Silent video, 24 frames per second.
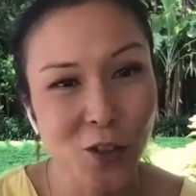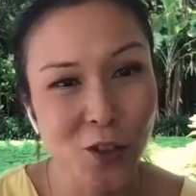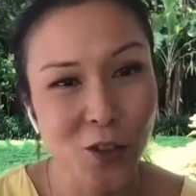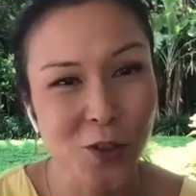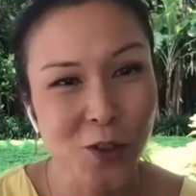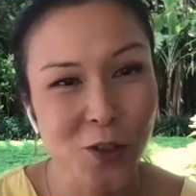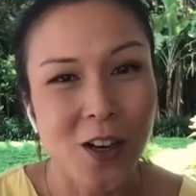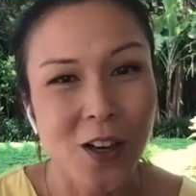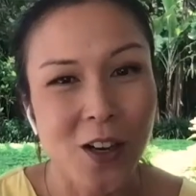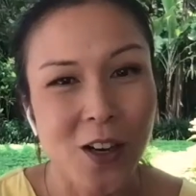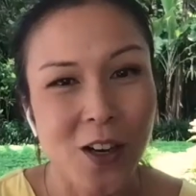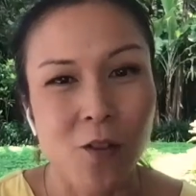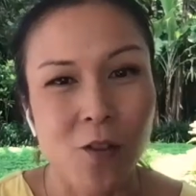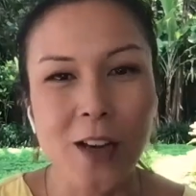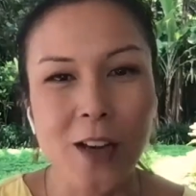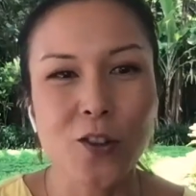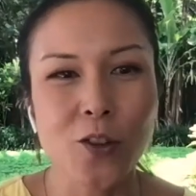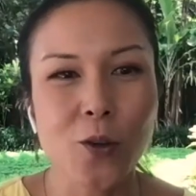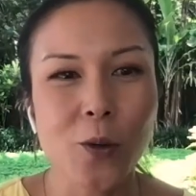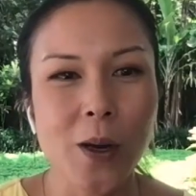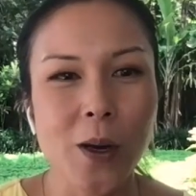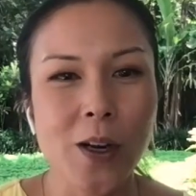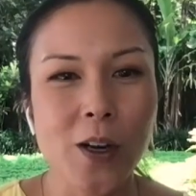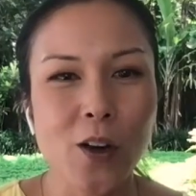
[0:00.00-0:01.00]
to,
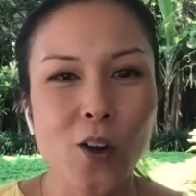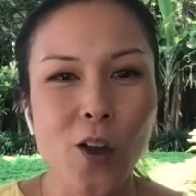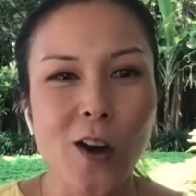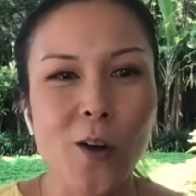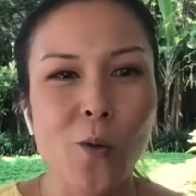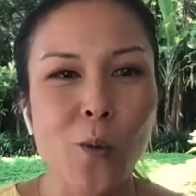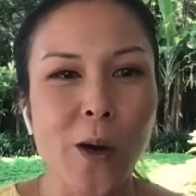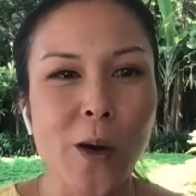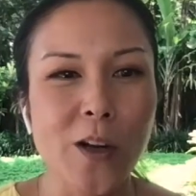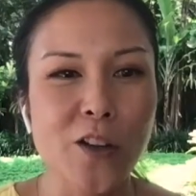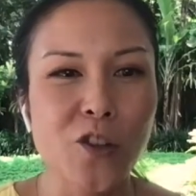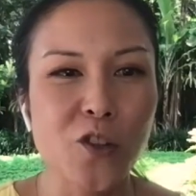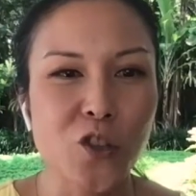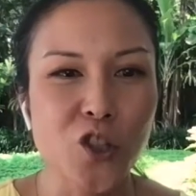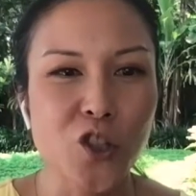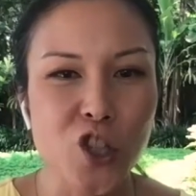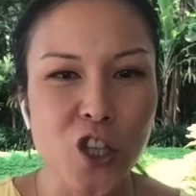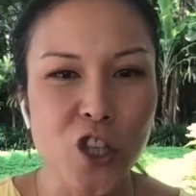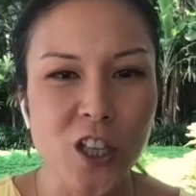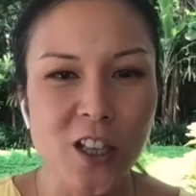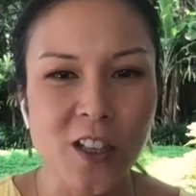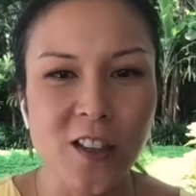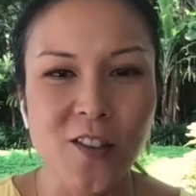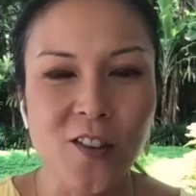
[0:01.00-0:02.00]
right? So in a lot of ways,
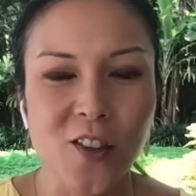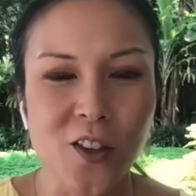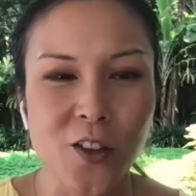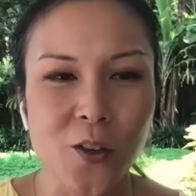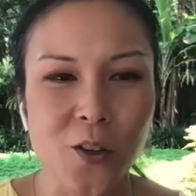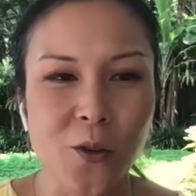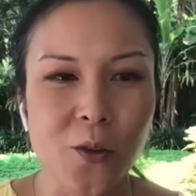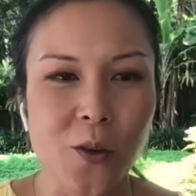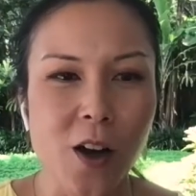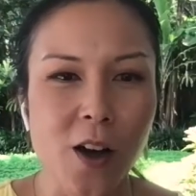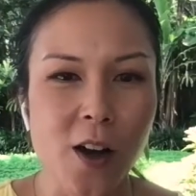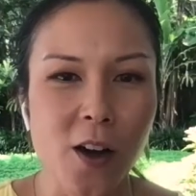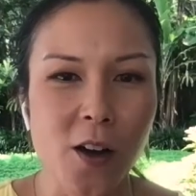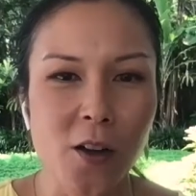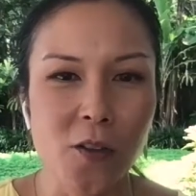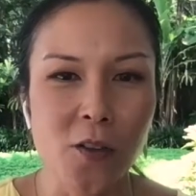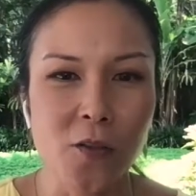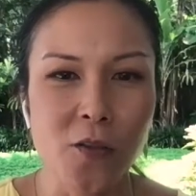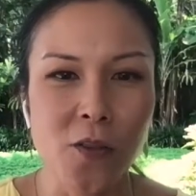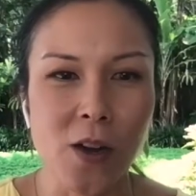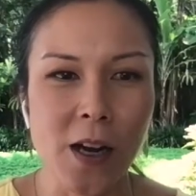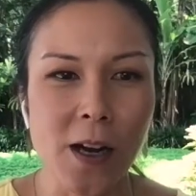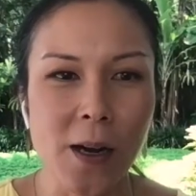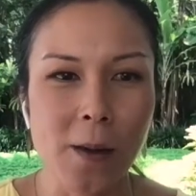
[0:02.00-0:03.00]
your genius zone
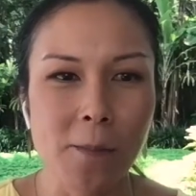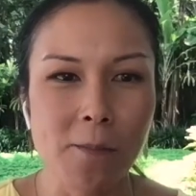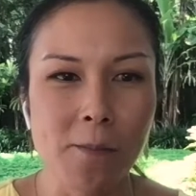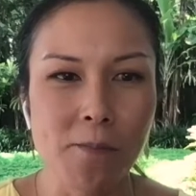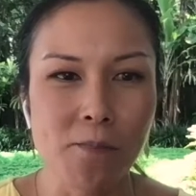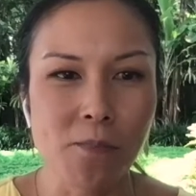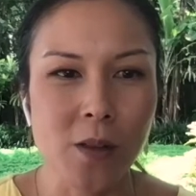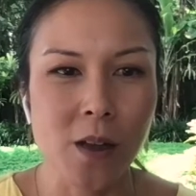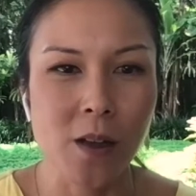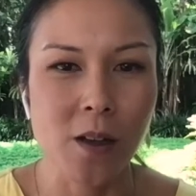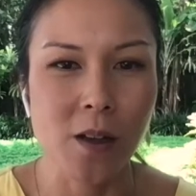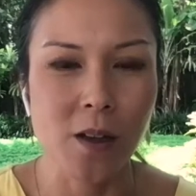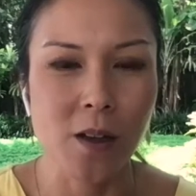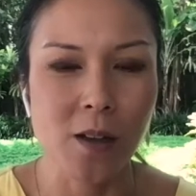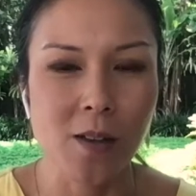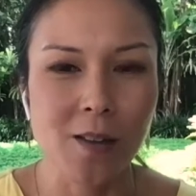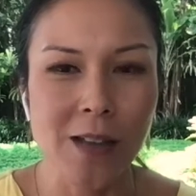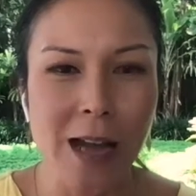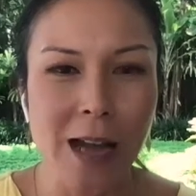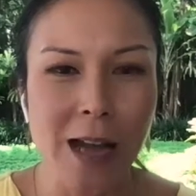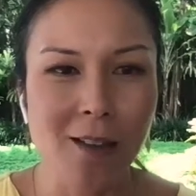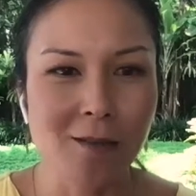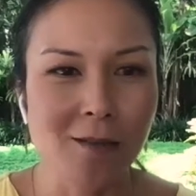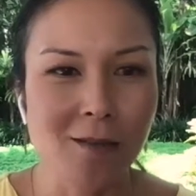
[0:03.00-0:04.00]
of um,
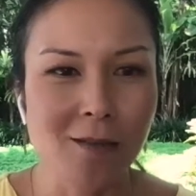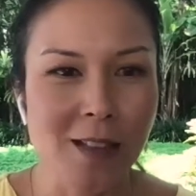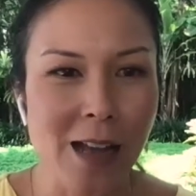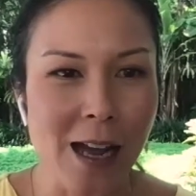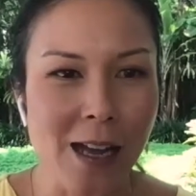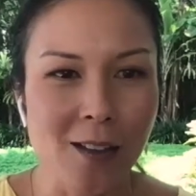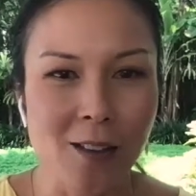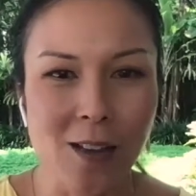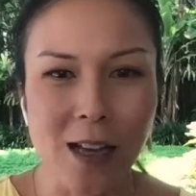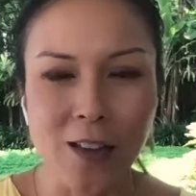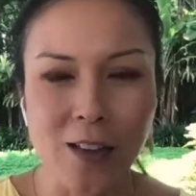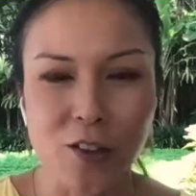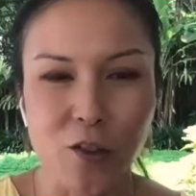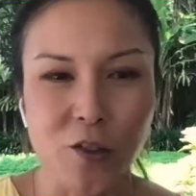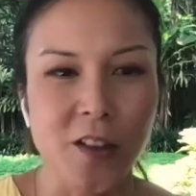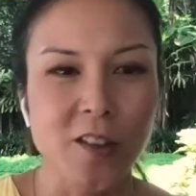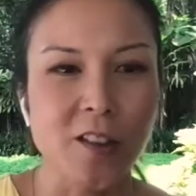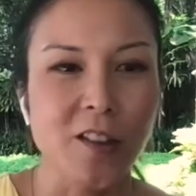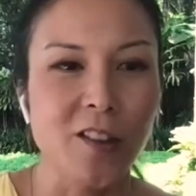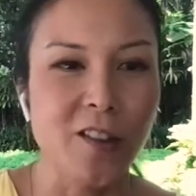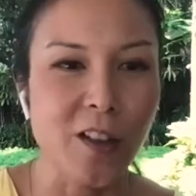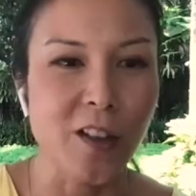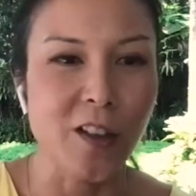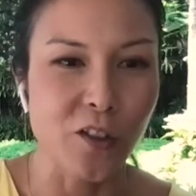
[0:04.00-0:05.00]
that, that, as
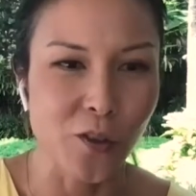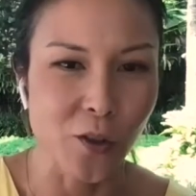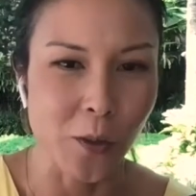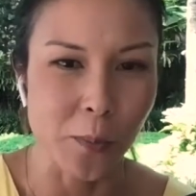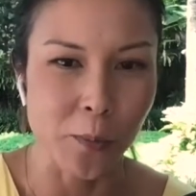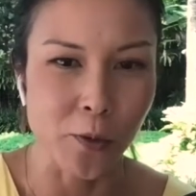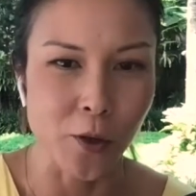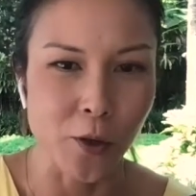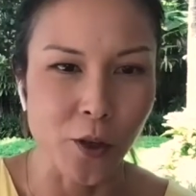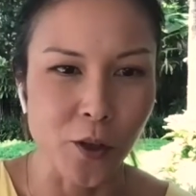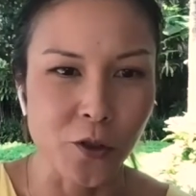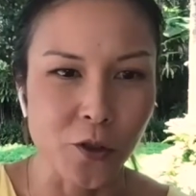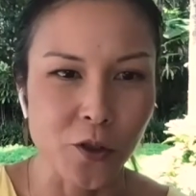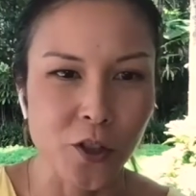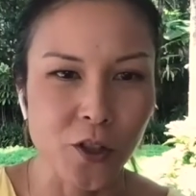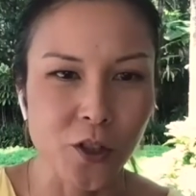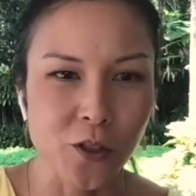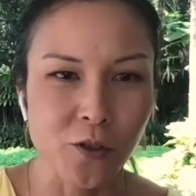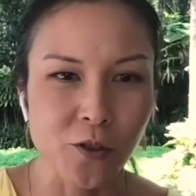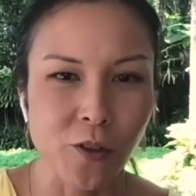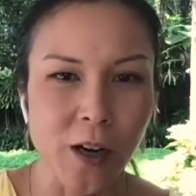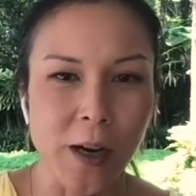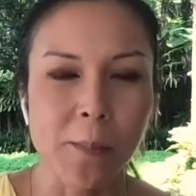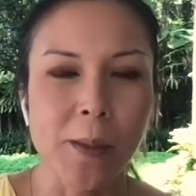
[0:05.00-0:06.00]
you said, the subtle
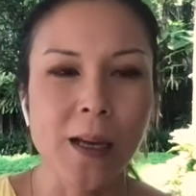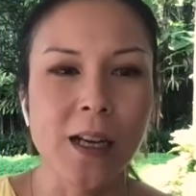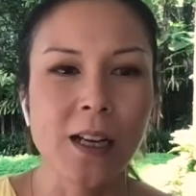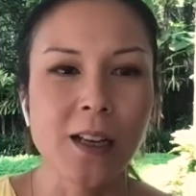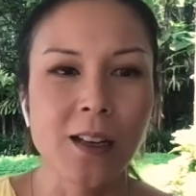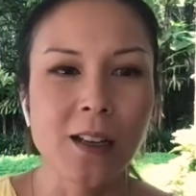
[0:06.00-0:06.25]
approach, right?